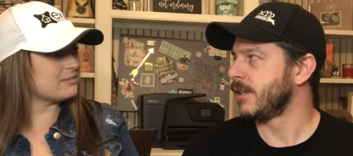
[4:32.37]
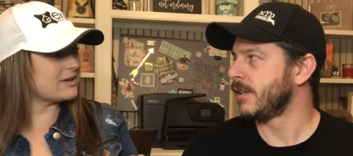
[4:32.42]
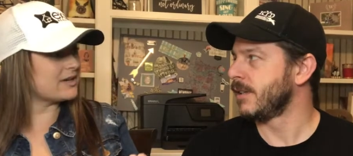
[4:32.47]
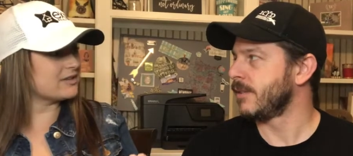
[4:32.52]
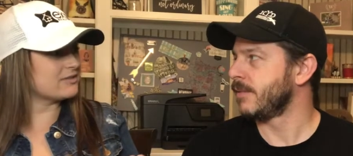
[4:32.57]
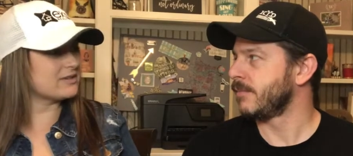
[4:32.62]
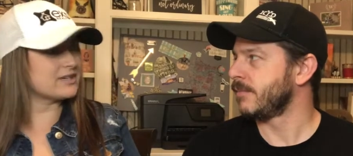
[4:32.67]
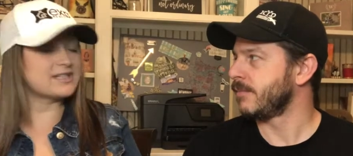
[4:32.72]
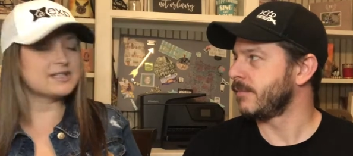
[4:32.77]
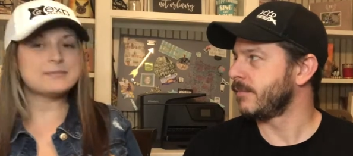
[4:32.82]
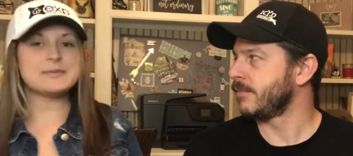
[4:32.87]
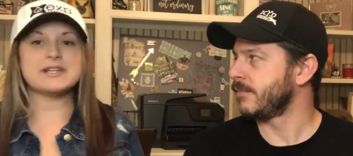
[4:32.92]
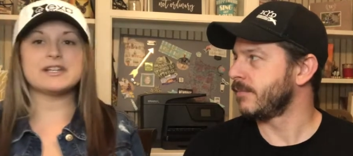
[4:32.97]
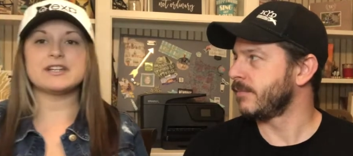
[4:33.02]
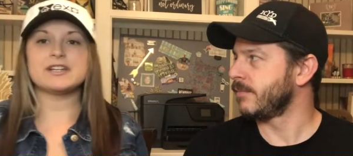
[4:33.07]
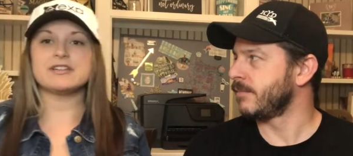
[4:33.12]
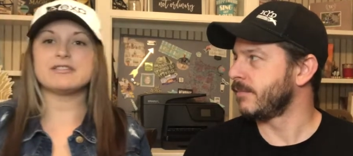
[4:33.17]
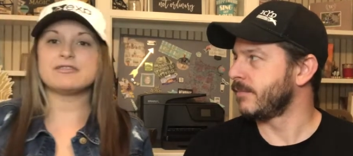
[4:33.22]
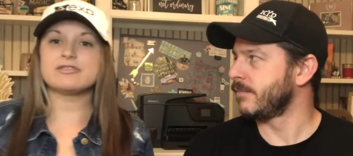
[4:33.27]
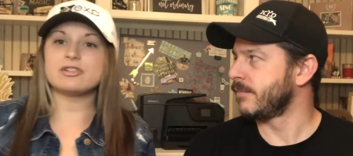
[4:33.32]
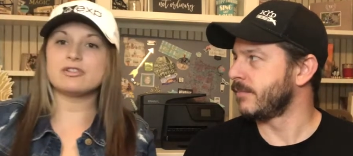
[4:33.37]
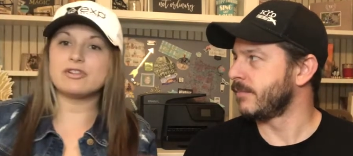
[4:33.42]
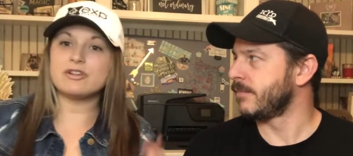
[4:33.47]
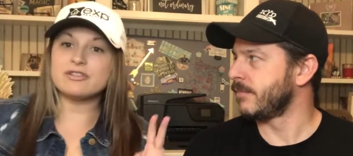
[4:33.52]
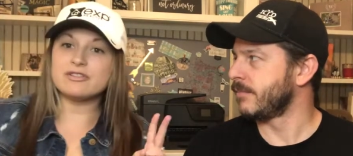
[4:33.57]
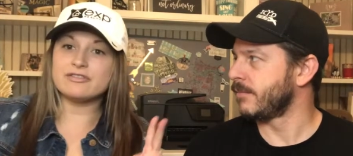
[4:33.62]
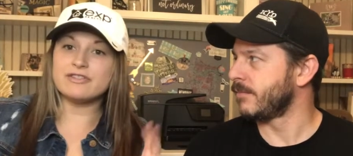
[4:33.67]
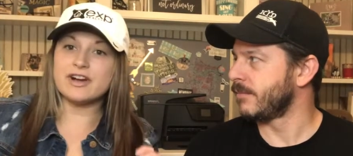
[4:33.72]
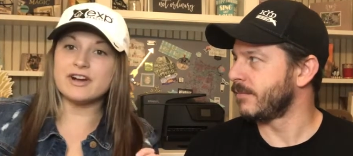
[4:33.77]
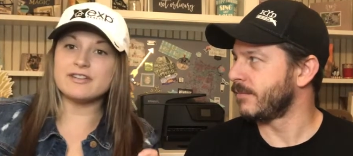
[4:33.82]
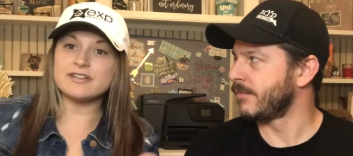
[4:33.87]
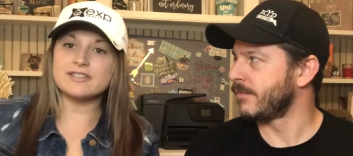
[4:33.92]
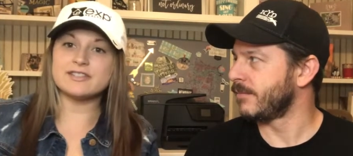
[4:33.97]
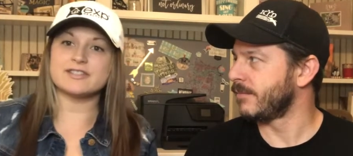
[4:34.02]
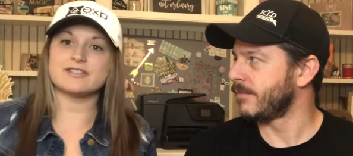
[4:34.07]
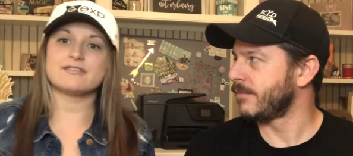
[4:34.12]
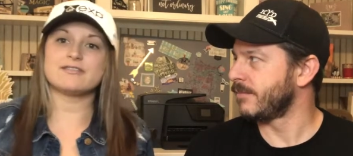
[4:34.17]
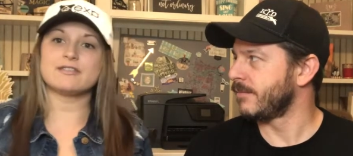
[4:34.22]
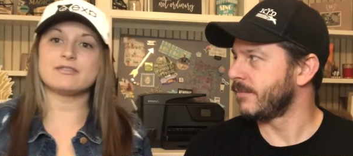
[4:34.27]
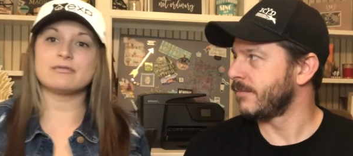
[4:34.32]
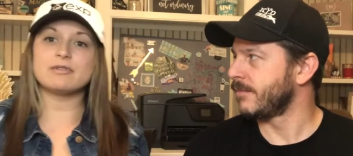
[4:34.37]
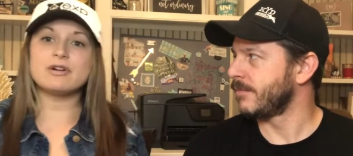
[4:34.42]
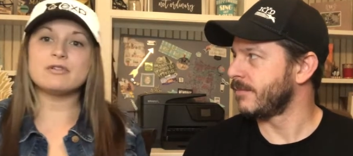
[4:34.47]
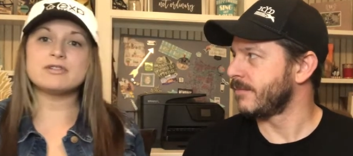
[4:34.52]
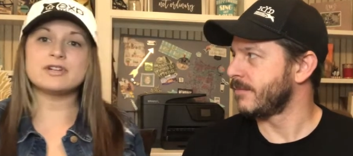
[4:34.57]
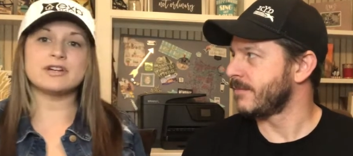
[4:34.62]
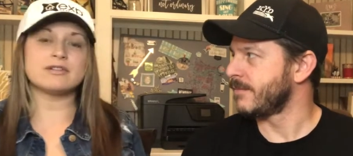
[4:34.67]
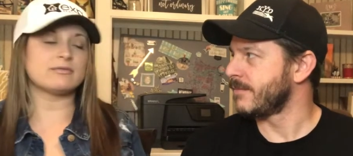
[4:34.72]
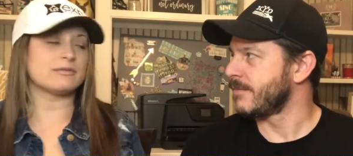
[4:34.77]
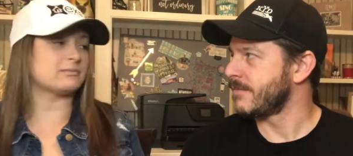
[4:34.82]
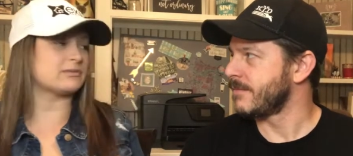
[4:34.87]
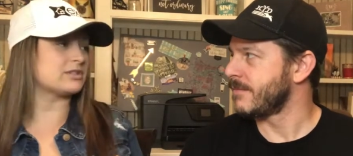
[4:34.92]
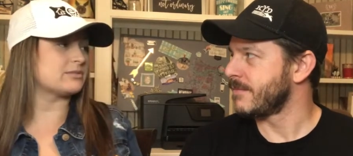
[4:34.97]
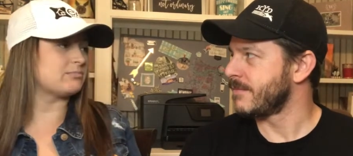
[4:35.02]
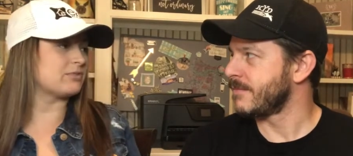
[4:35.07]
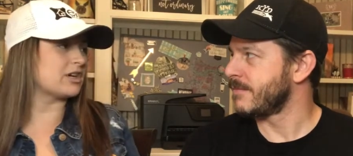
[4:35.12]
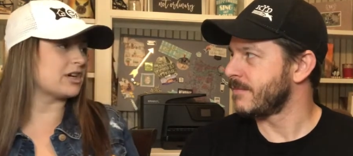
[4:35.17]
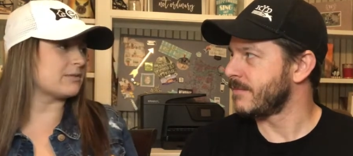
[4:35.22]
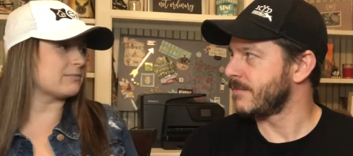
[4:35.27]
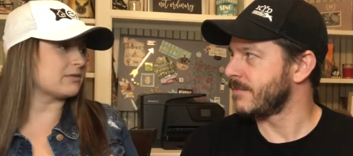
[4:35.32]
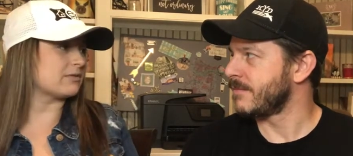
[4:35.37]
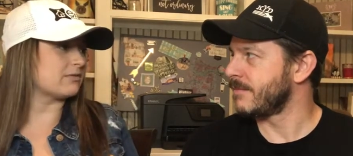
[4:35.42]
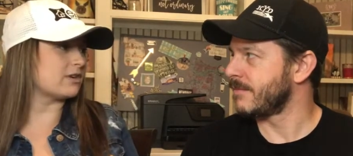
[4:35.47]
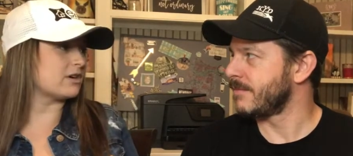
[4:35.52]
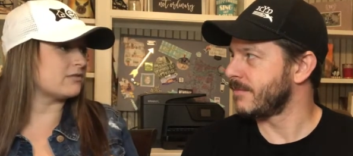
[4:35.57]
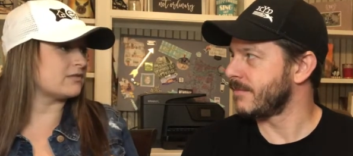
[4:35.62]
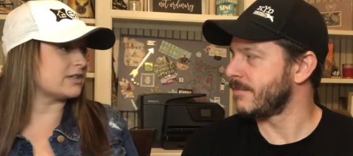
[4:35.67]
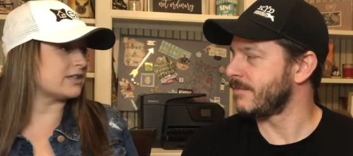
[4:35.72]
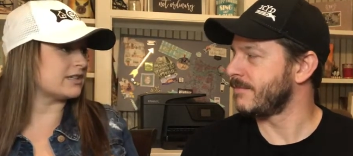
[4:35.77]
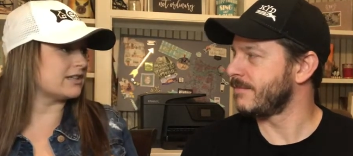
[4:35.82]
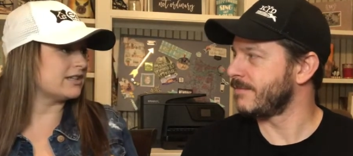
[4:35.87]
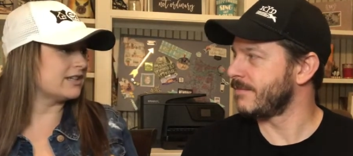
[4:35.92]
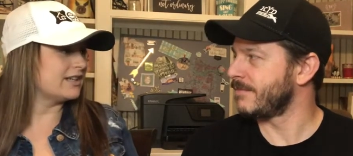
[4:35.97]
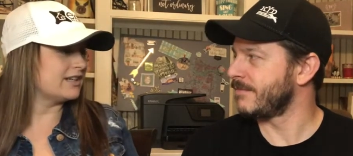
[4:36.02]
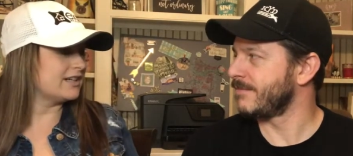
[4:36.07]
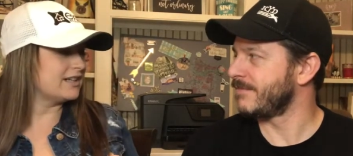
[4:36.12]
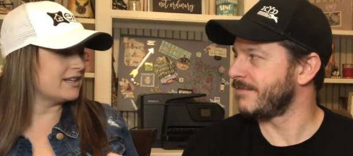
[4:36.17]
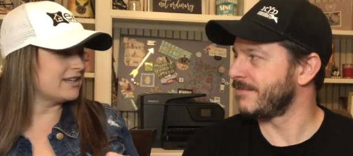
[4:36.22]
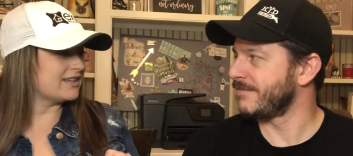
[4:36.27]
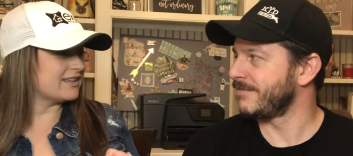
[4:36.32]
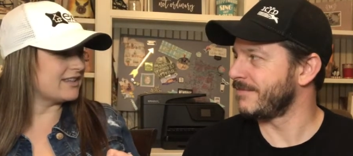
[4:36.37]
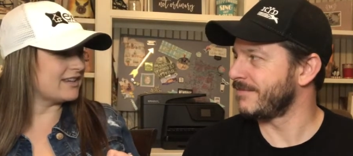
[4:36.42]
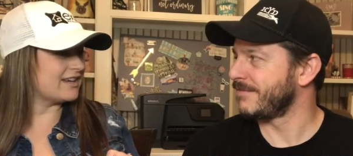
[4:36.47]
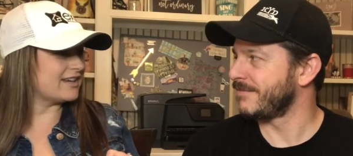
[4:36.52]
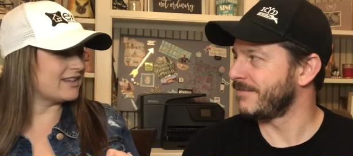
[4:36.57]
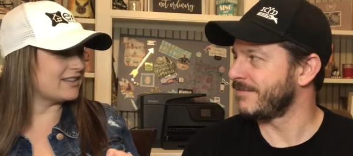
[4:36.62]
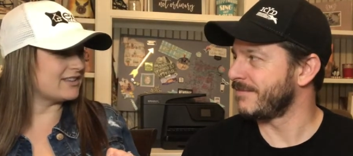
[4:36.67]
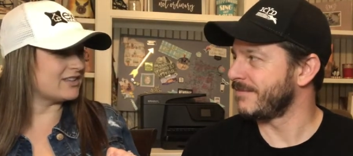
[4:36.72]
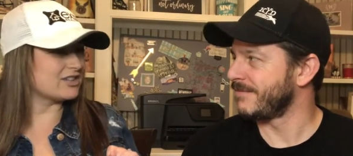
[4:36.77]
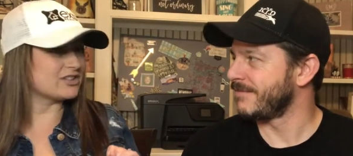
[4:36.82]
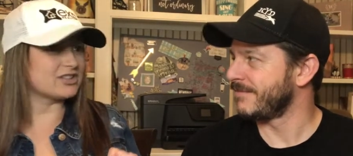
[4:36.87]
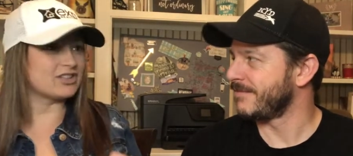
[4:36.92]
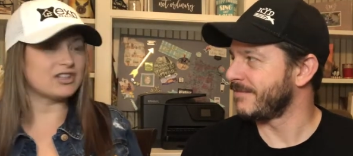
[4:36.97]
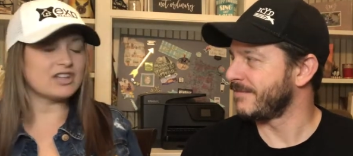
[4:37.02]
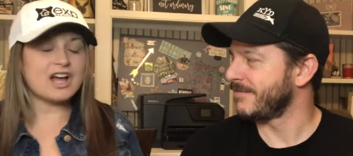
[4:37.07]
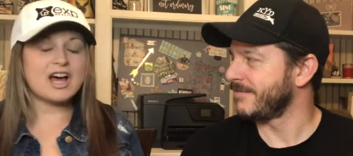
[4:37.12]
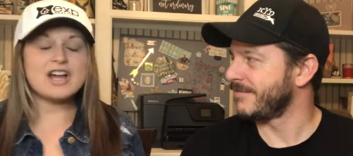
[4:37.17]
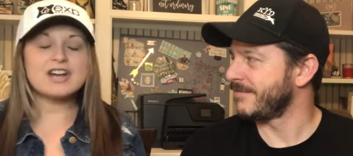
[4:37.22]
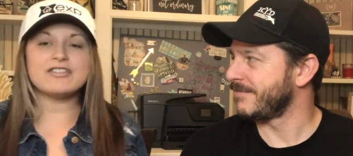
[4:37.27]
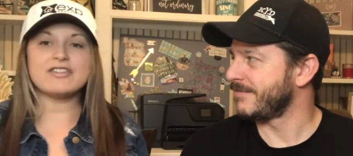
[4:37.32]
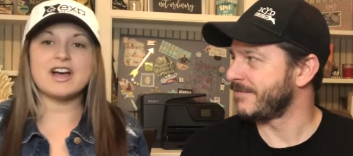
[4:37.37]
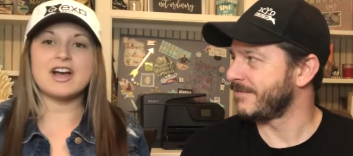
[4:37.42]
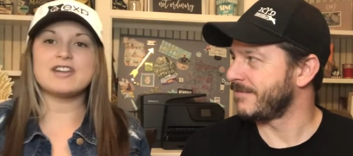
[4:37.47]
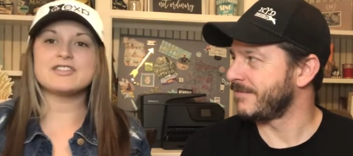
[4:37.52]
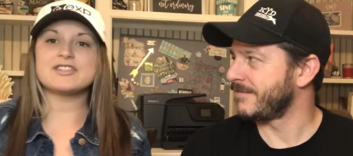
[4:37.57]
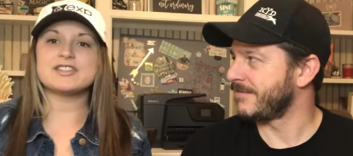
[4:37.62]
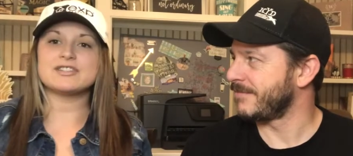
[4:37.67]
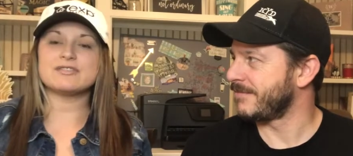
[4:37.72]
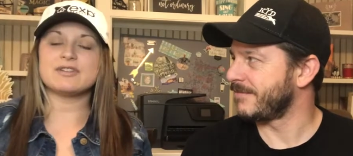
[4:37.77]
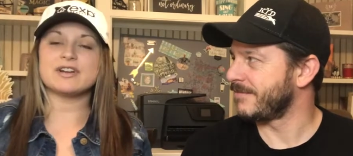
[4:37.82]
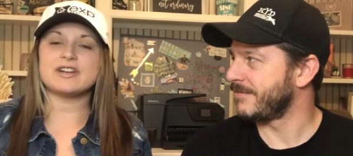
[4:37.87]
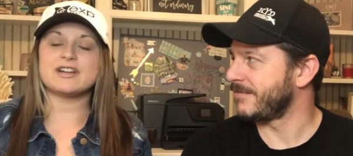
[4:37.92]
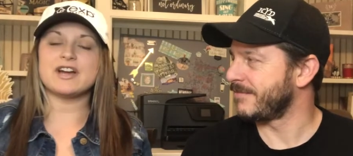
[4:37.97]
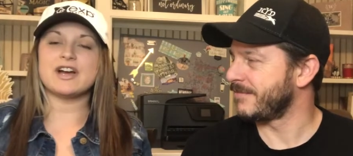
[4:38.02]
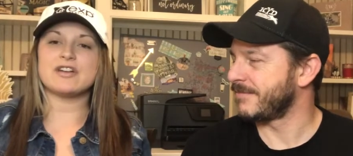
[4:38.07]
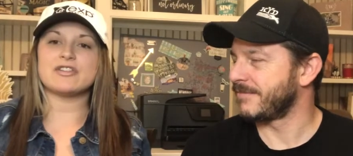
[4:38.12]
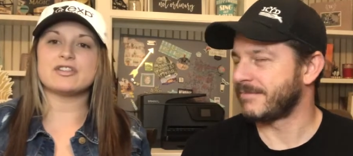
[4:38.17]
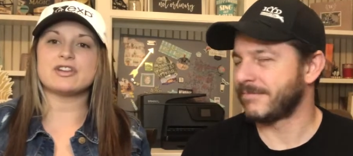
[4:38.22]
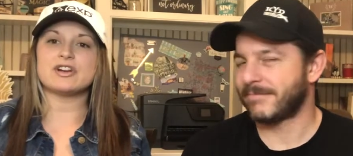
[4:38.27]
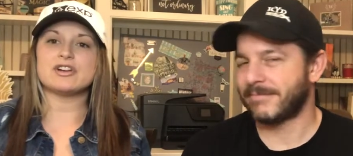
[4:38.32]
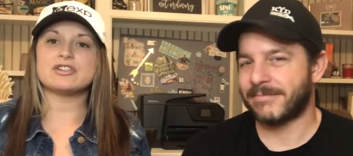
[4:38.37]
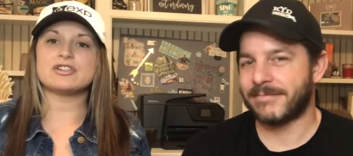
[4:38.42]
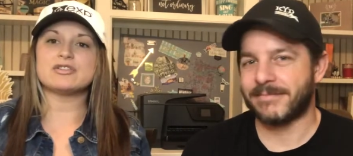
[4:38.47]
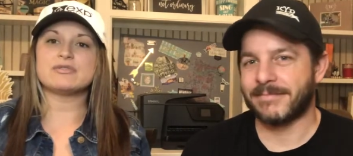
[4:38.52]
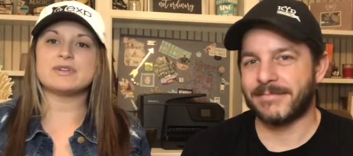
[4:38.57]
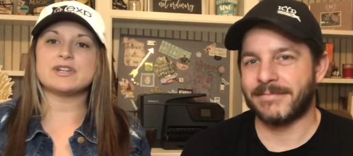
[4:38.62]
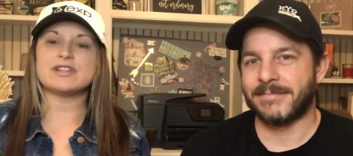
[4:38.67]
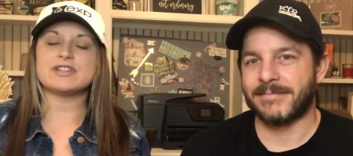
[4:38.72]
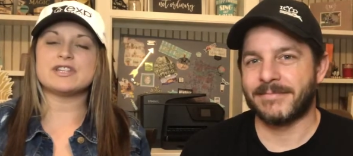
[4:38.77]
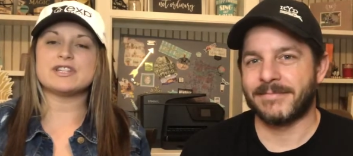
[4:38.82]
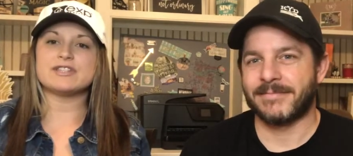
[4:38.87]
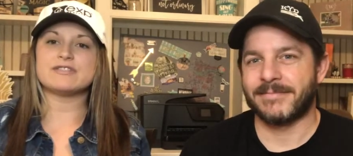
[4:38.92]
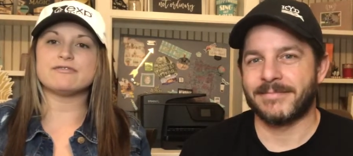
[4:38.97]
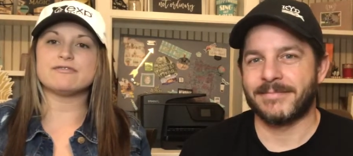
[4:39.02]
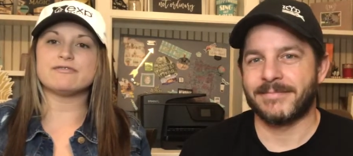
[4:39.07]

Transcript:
Speaker 1: by the way, speaking of coronavirus, the Rona? I'm going to bring up the Rona. That there's a lot of houses right now that are doing these